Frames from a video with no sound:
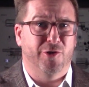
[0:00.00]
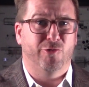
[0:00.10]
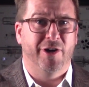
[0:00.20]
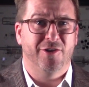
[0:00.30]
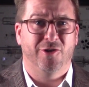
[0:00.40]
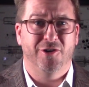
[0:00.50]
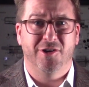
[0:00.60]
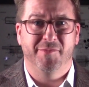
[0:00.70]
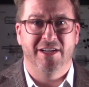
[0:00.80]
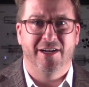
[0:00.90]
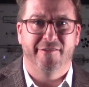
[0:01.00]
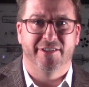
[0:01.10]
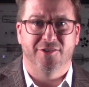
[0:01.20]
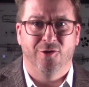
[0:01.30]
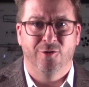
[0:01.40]
the credit card company out of
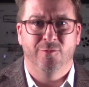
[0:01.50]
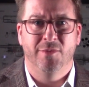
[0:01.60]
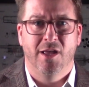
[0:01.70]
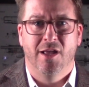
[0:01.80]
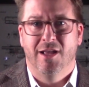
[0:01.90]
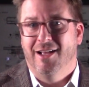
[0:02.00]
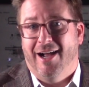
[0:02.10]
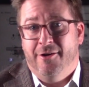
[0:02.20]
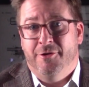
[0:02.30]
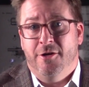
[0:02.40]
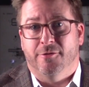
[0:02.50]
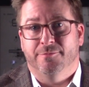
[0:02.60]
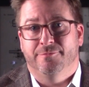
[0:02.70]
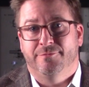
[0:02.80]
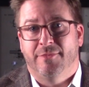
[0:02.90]
his home? I don't know.